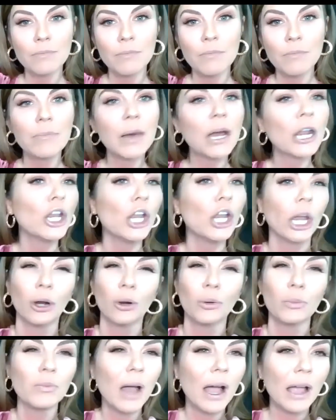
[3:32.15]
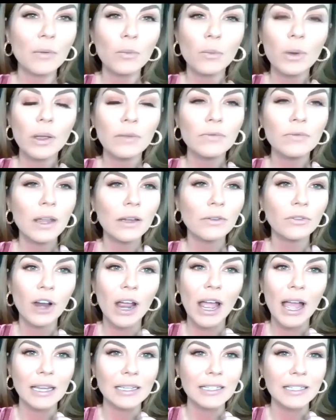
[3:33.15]
But no, we've never
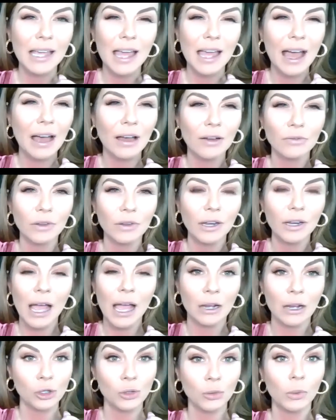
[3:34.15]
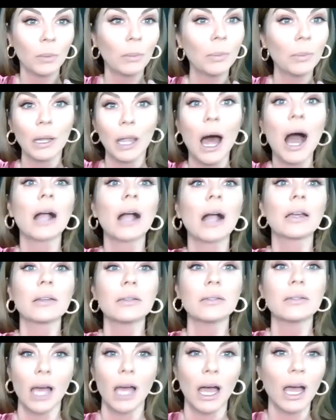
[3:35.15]
had to have an actual block
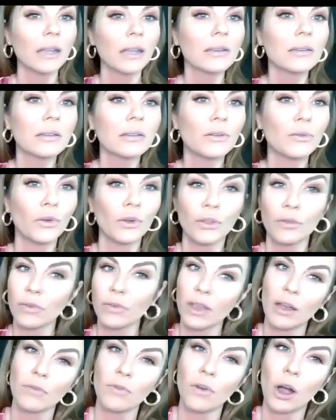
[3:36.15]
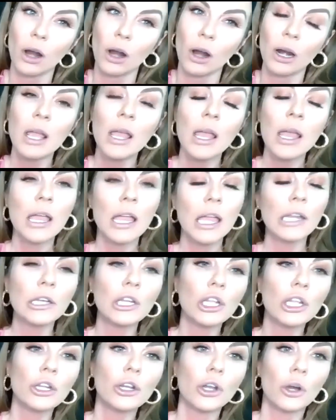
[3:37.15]
done for the VFR.
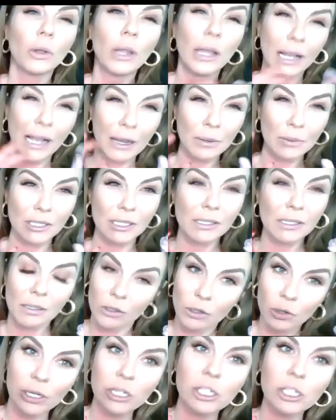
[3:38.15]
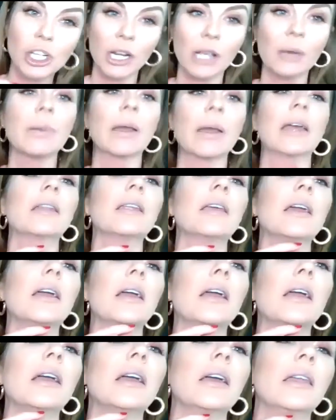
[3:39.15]
And you know, like I was cringing a bit
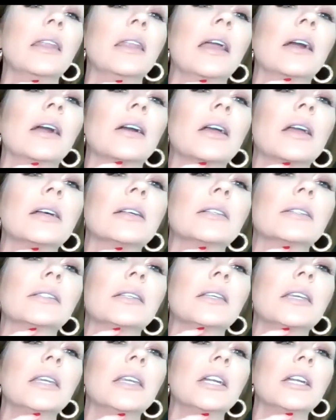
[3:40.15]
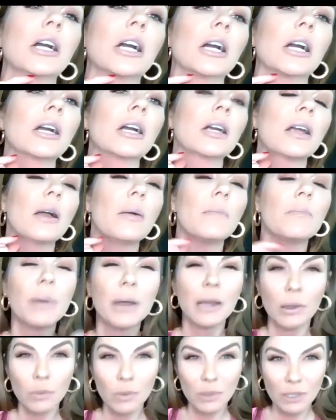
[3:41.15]
in areas here,
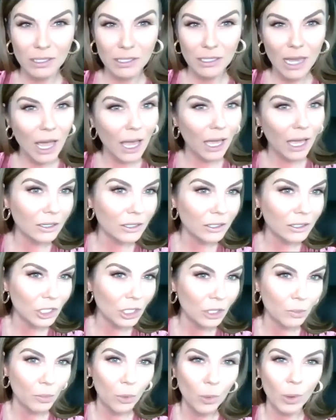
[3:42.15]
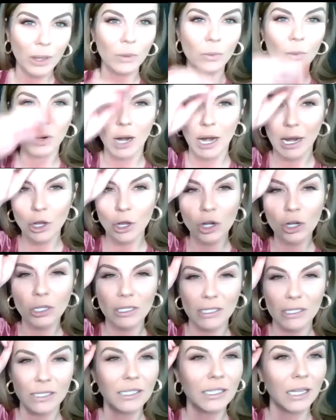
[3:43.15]
but it was not to the point where I
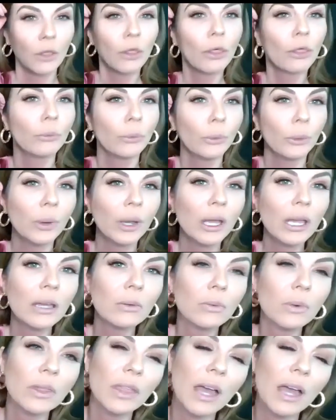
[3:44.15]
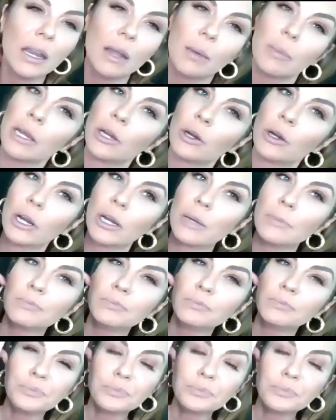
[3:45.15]
couldn't sit through it with that numbing cream.